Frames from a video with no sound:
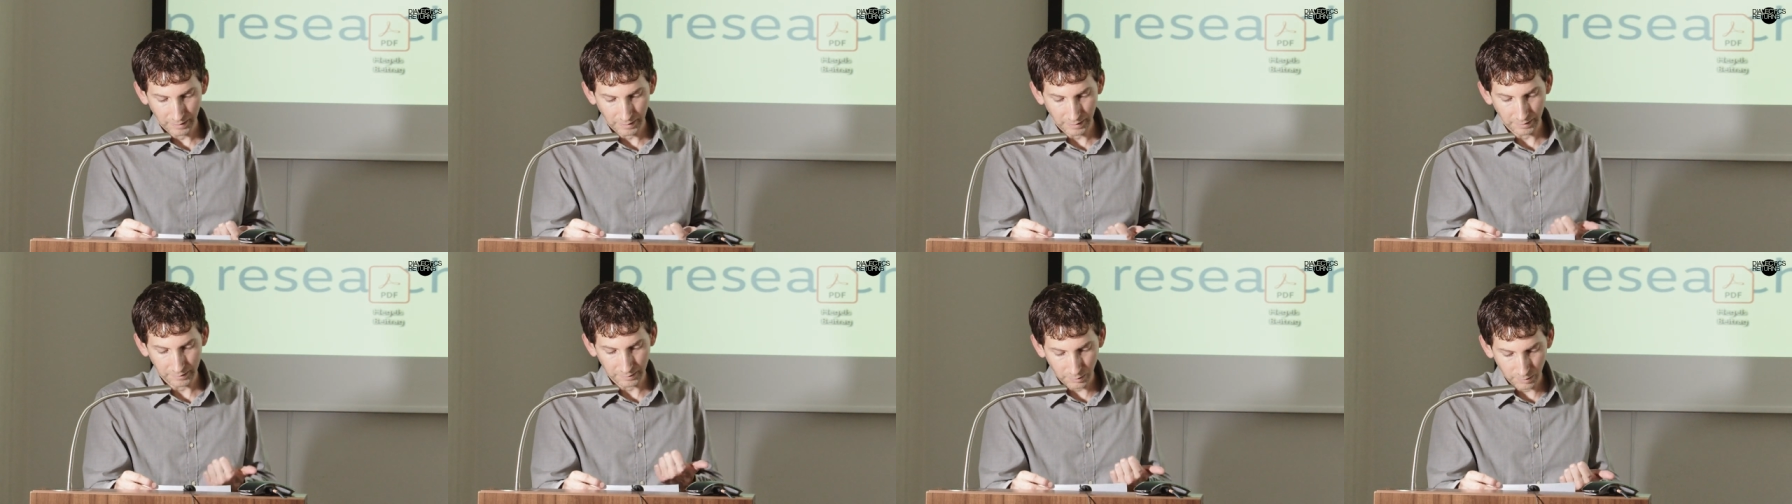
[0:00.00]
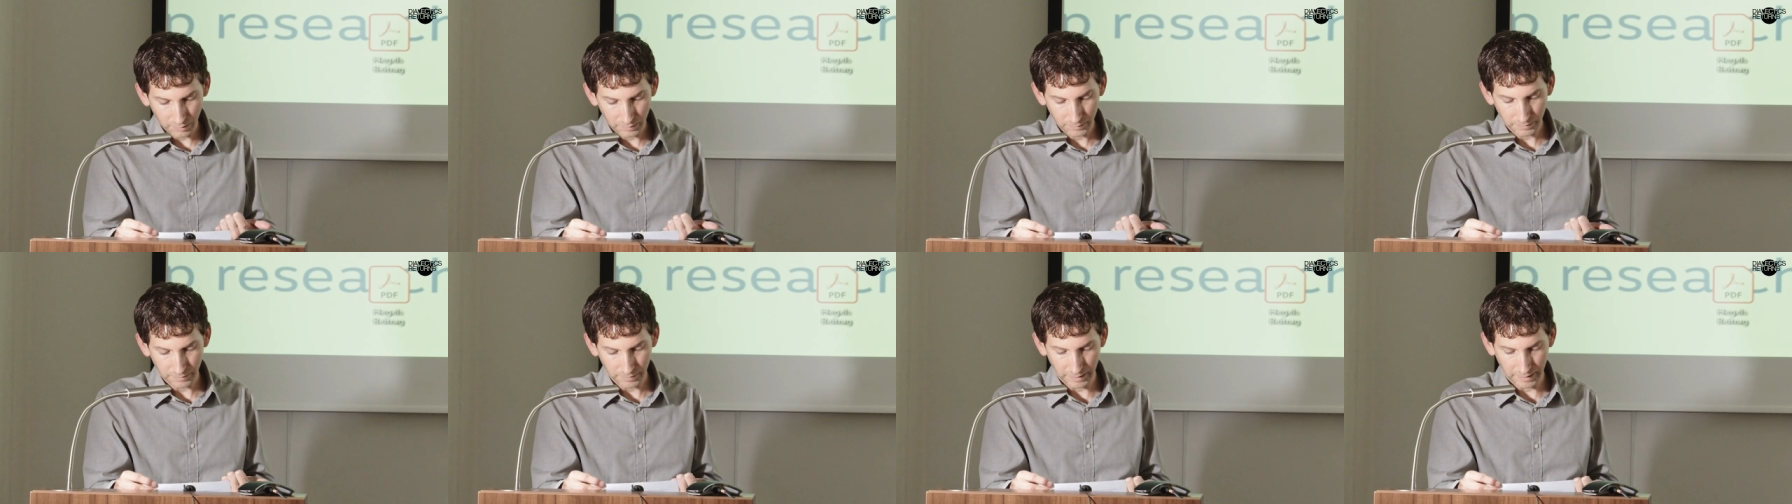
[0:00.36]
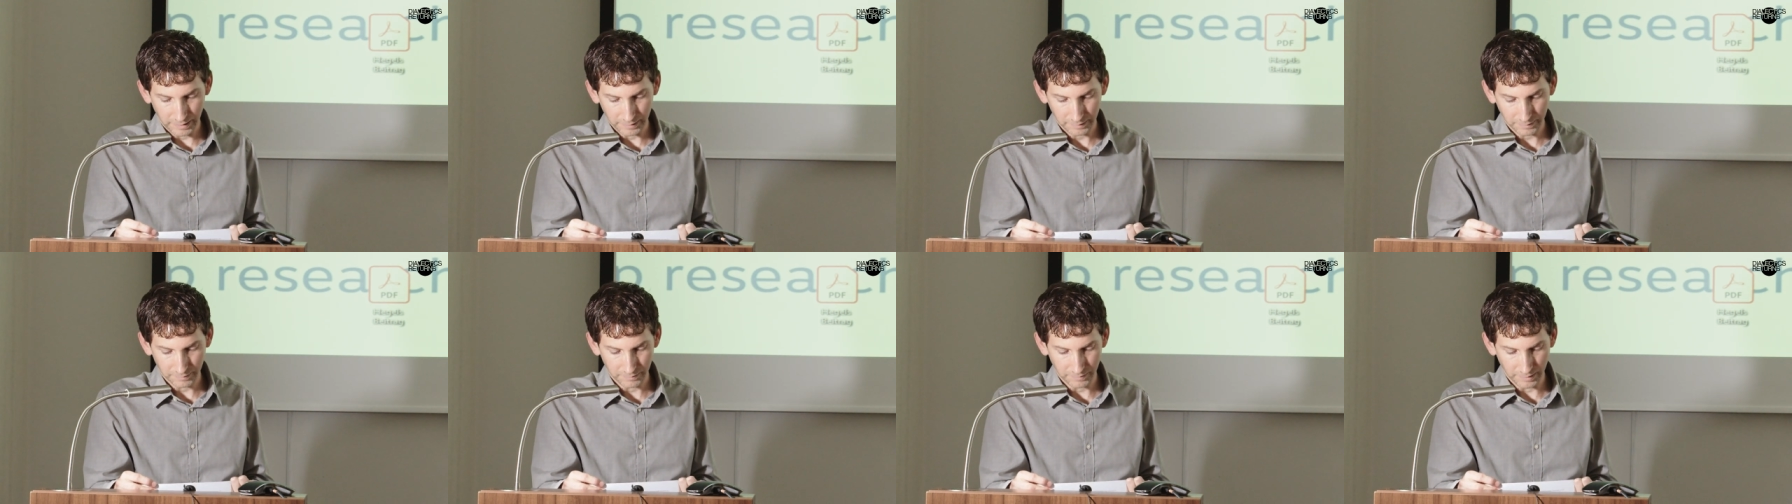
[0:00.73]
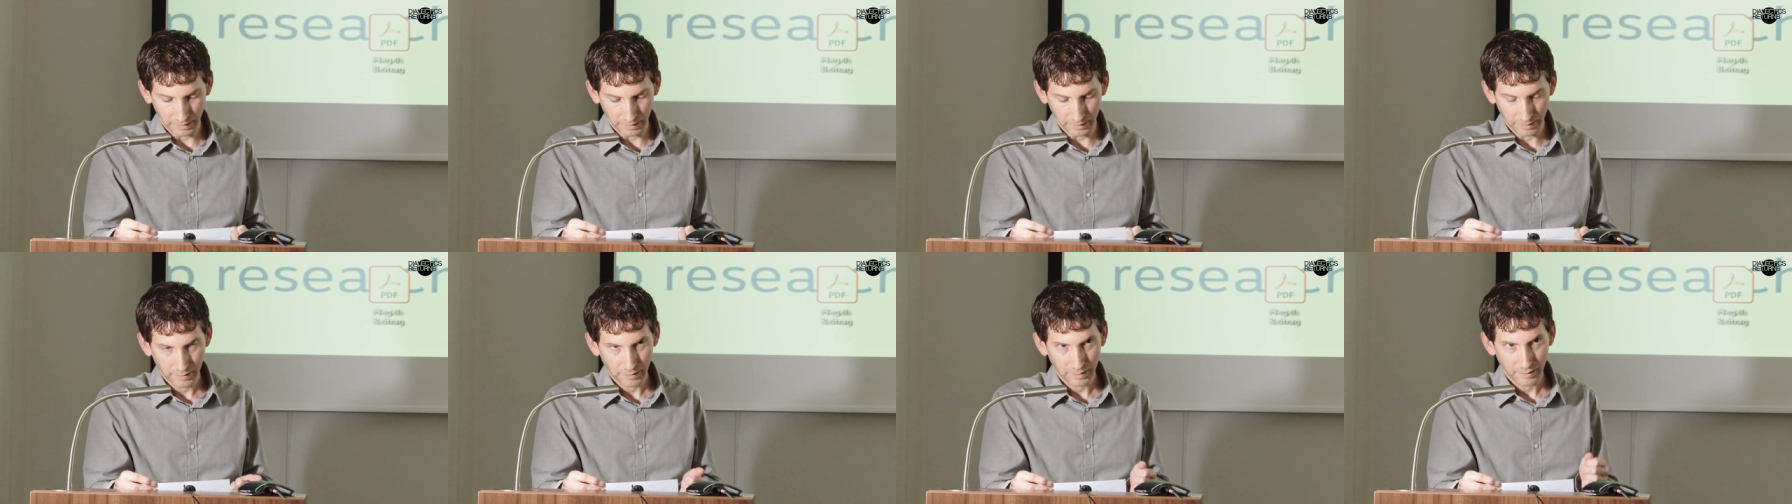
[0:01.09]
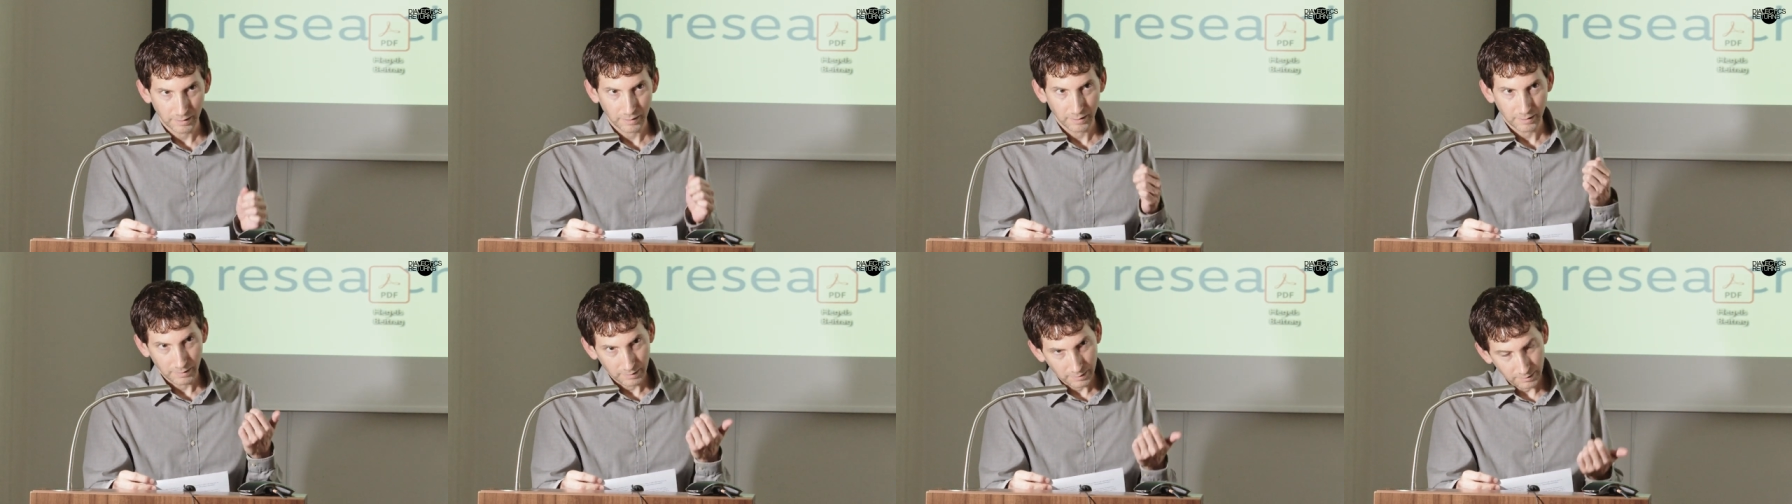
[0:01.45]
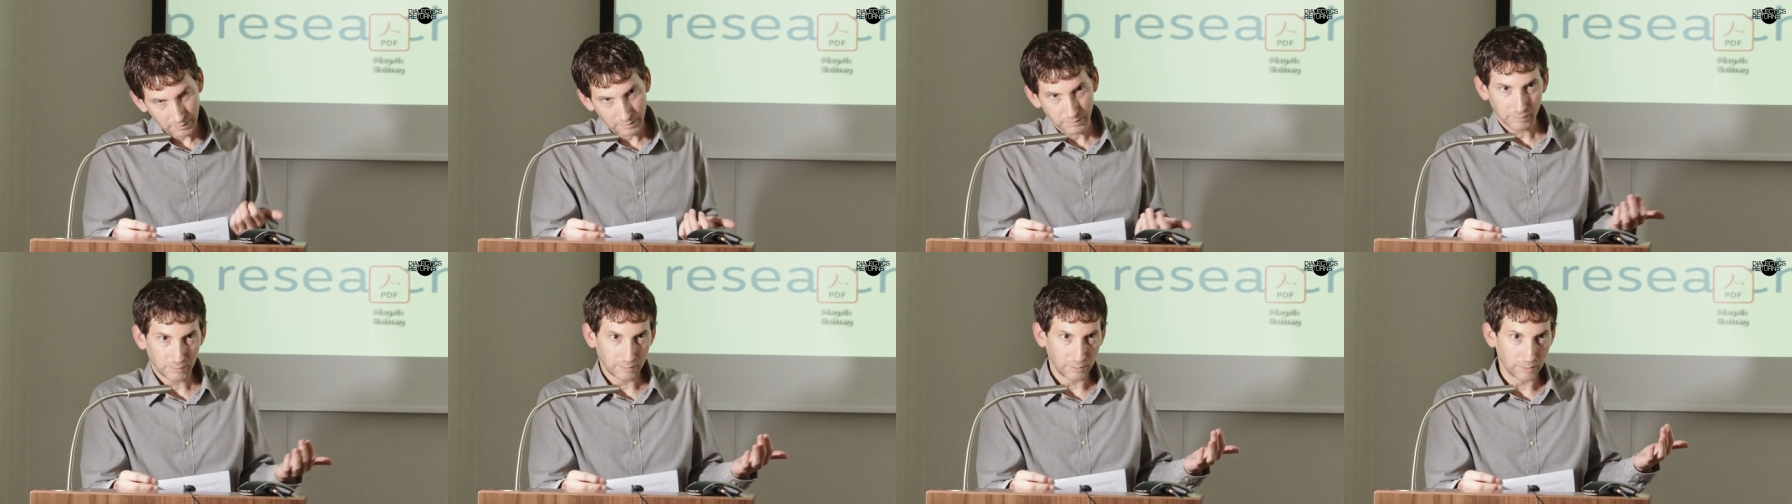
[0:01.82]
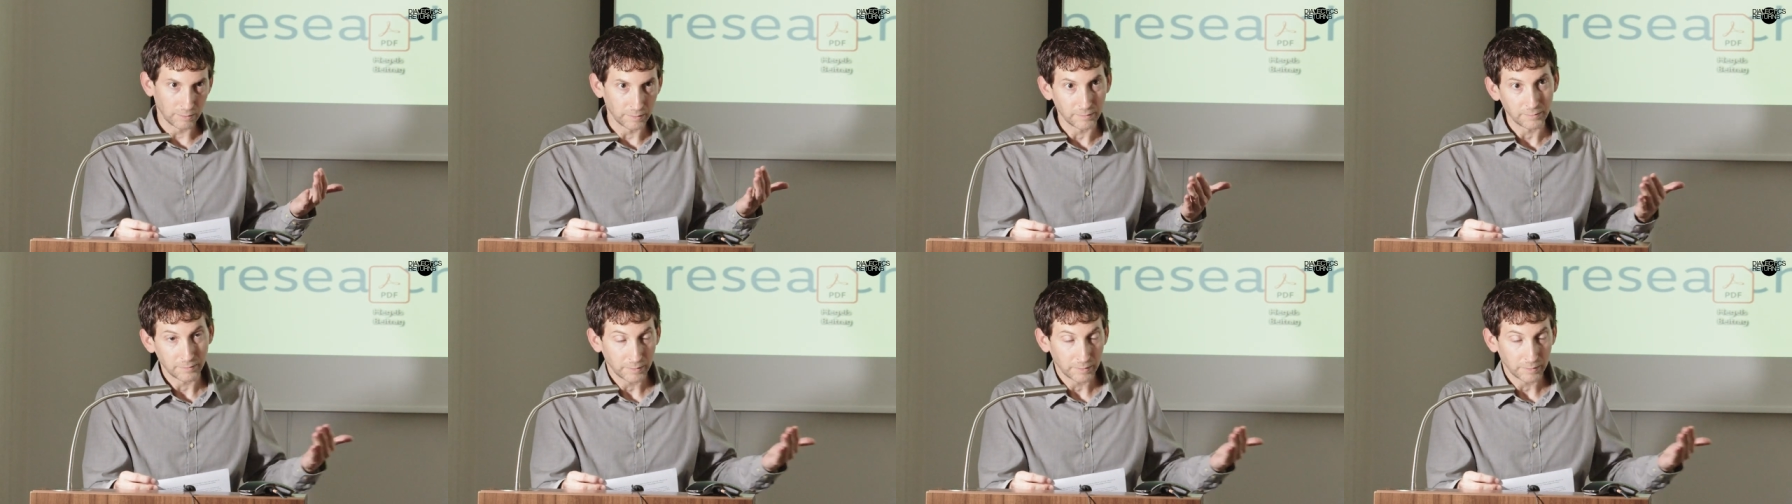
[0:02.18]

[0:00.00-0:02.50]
his own philosophy, or the